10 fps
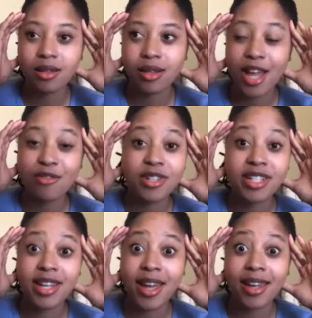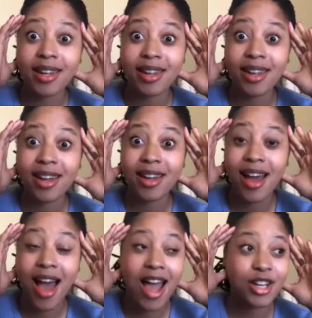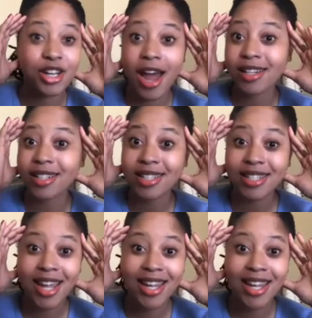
every day. I couldn't.